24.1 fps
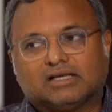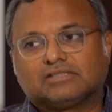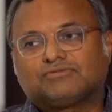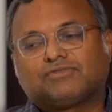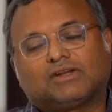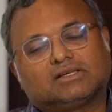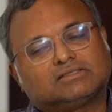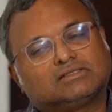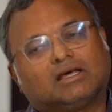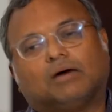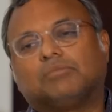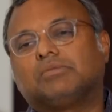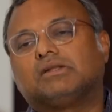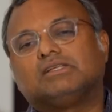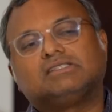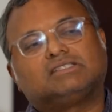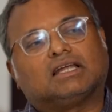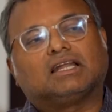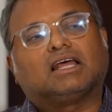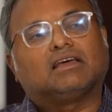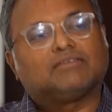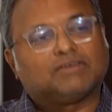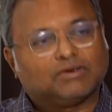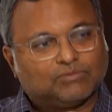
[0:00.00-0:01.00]
for example, in
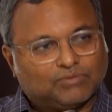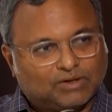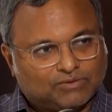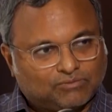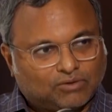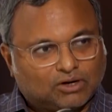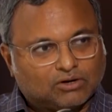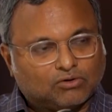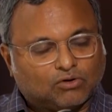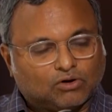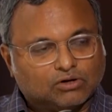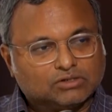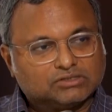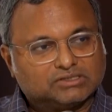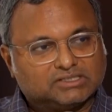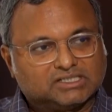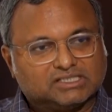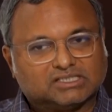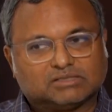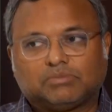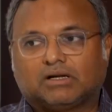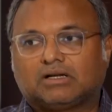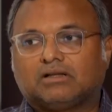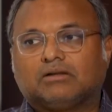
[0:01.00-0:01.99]
Chennai, we won all seats,
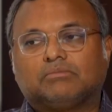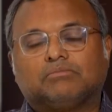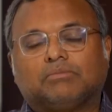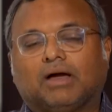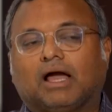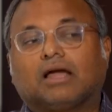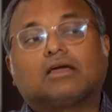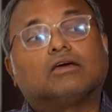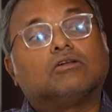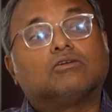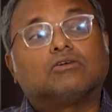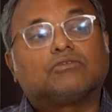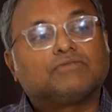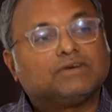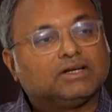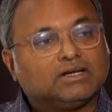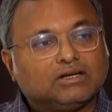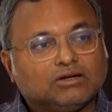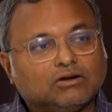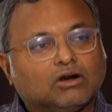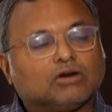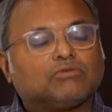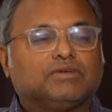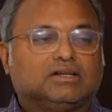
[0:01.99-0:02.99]
but in Bangalore, we did
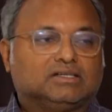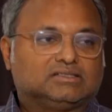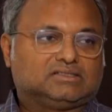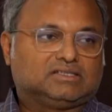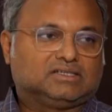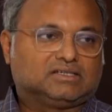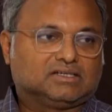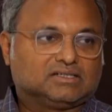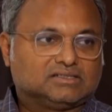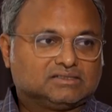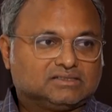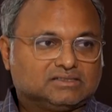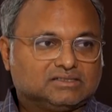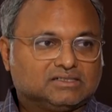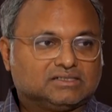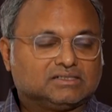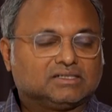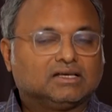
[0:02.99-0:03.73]
not win a single seat.